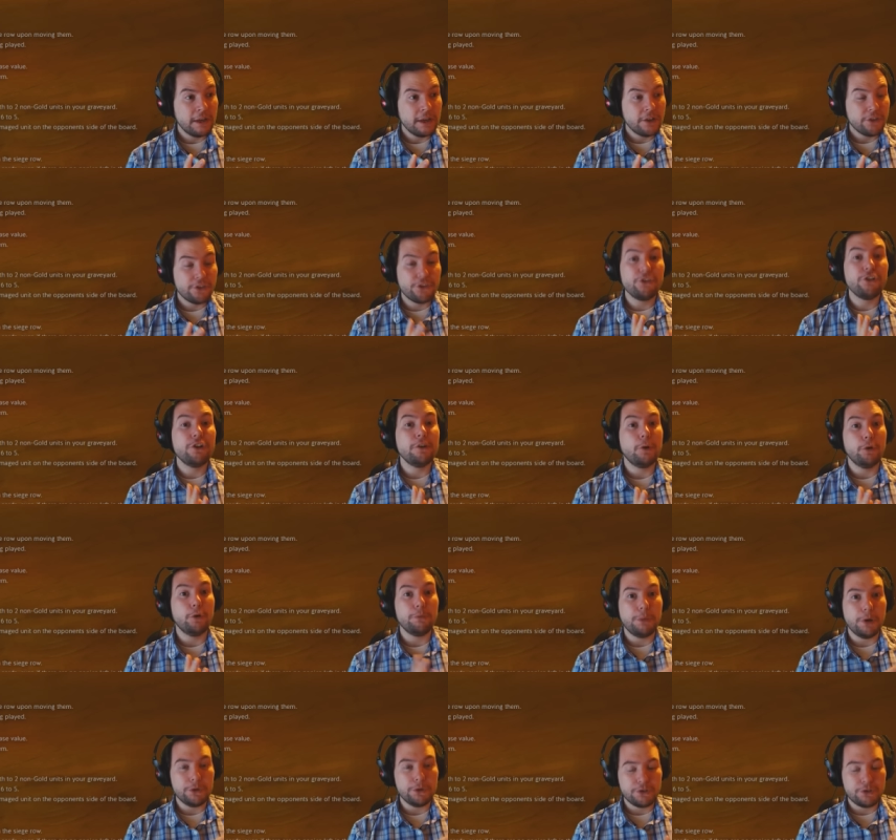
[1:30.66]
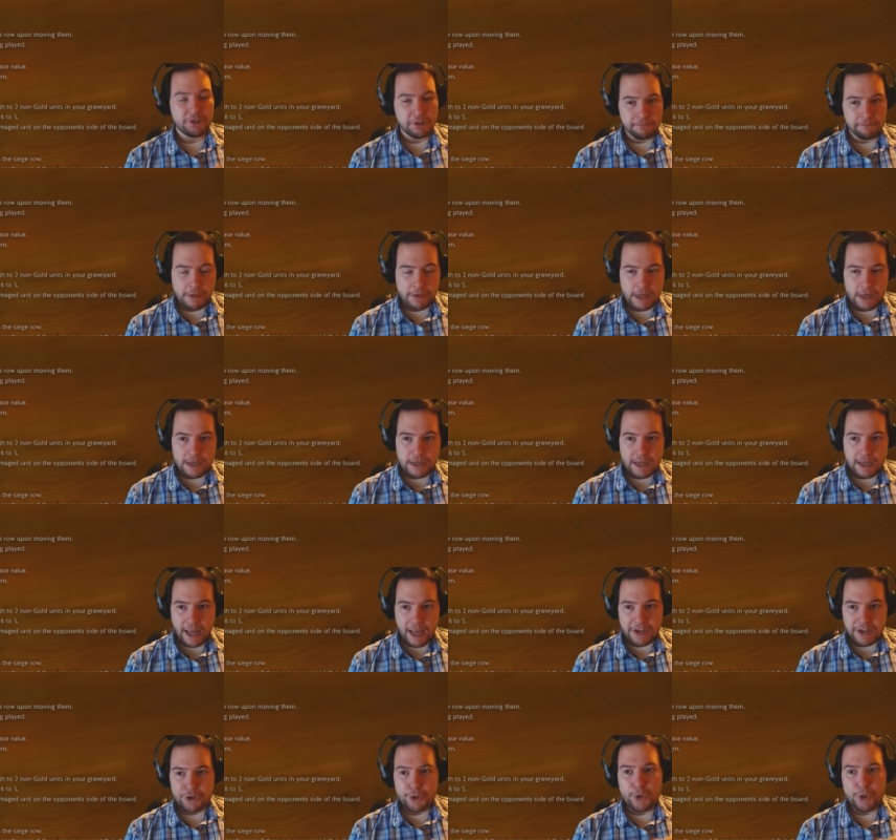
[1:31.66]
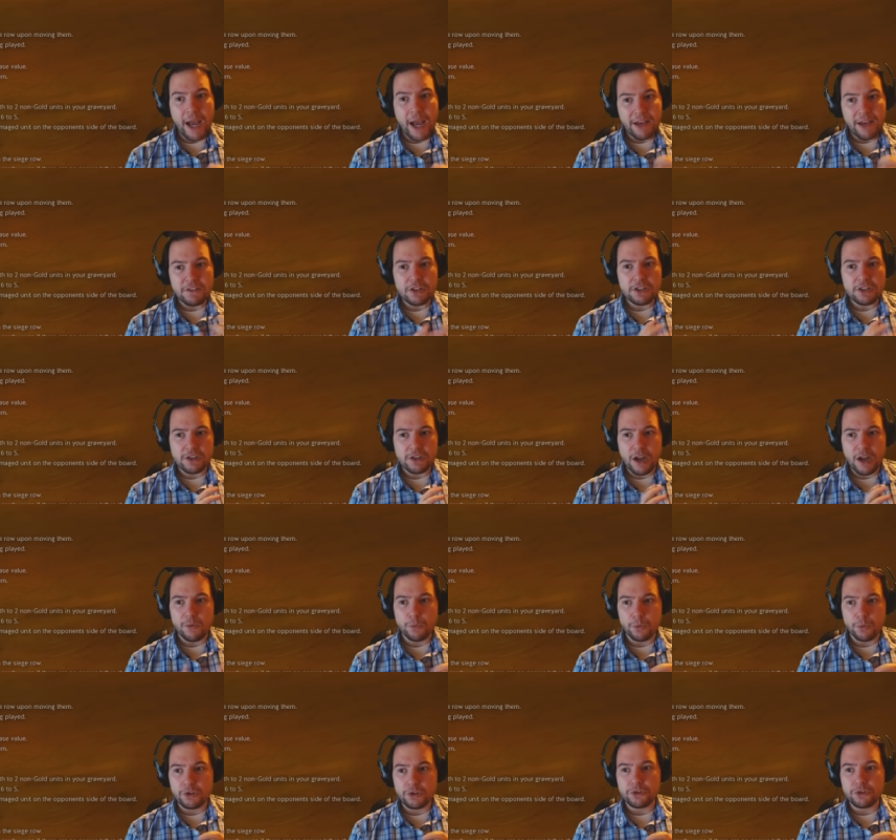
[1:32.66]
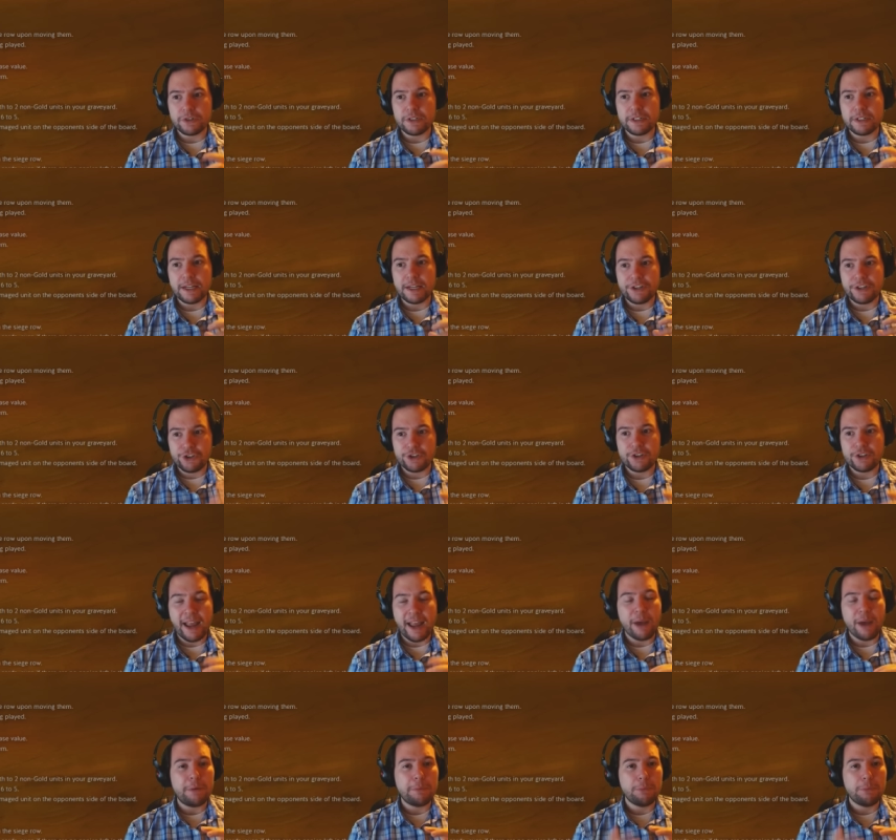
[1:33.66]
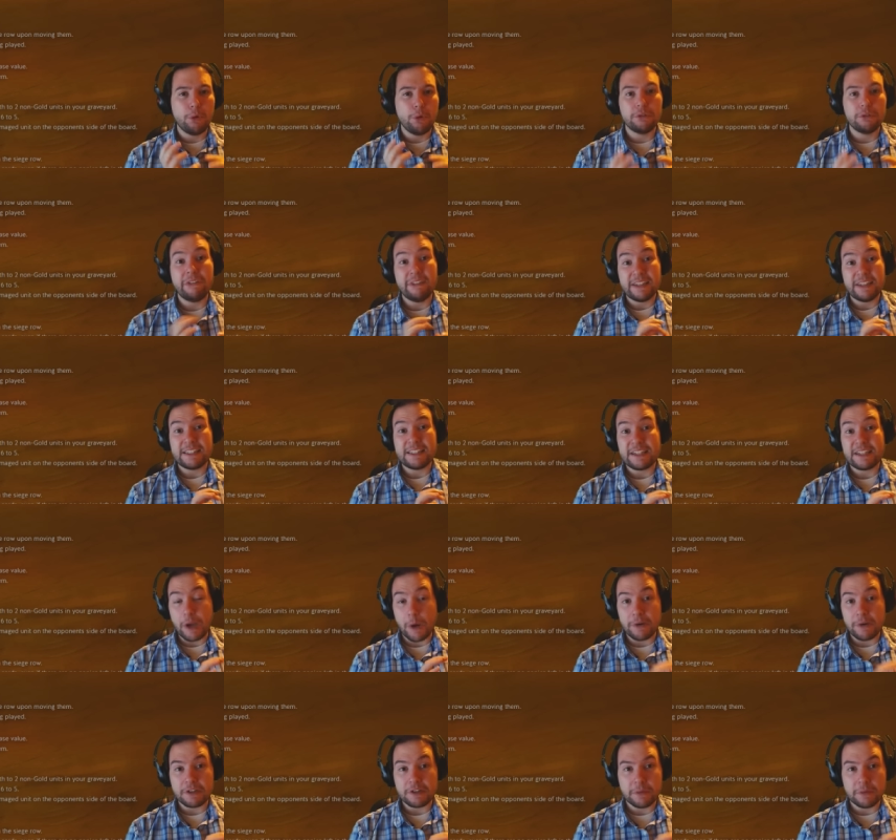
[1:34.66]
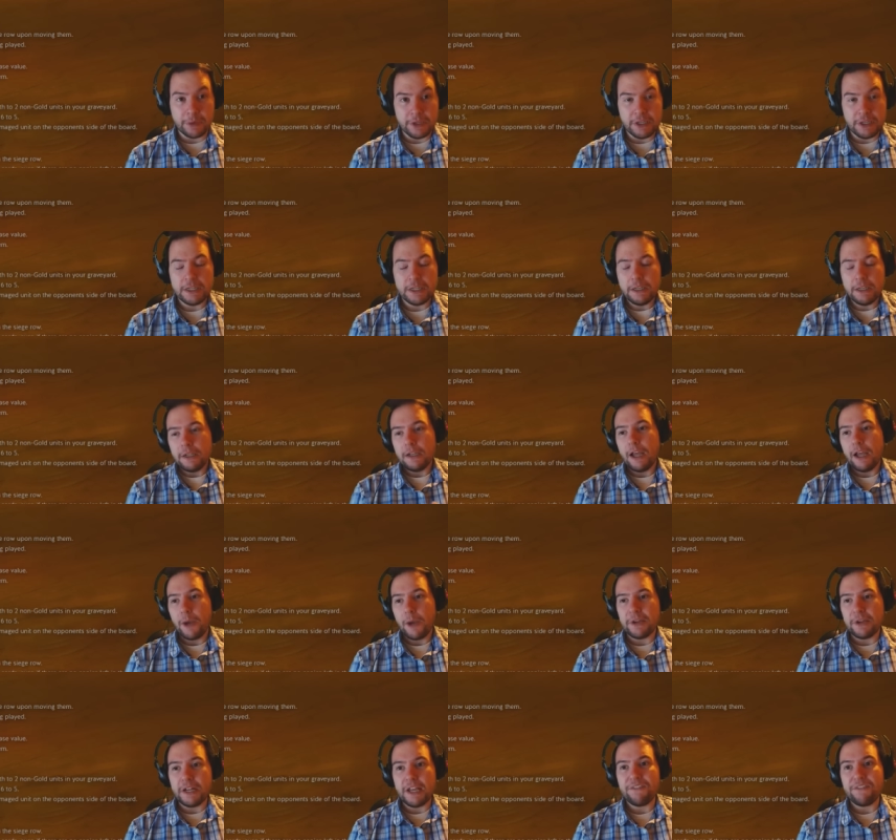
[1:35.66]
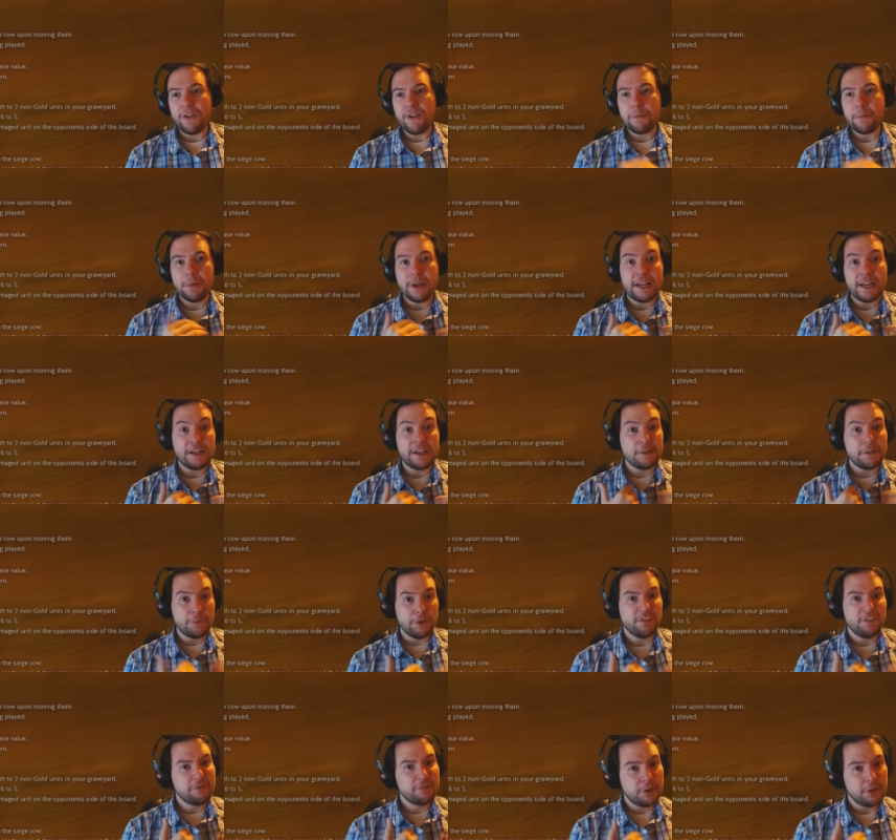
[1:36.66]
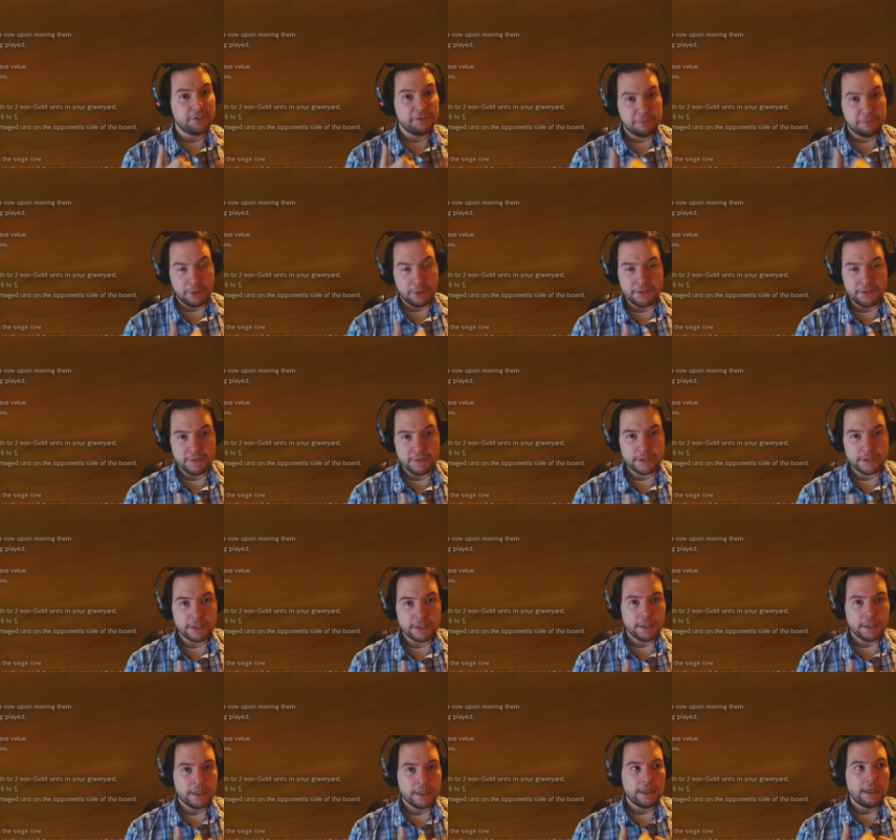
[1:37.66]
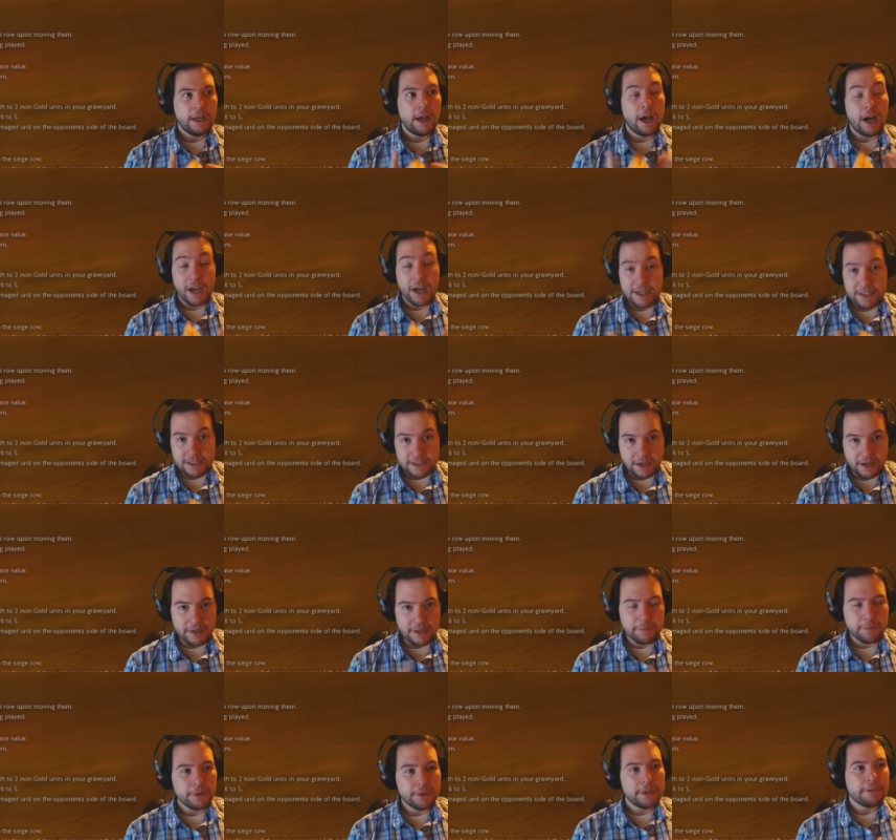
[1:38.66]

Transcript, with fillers: Thunderbolt Potion. And you have to start wondering just how important this is going to be. I mean, if I'm playing the buffs archetype,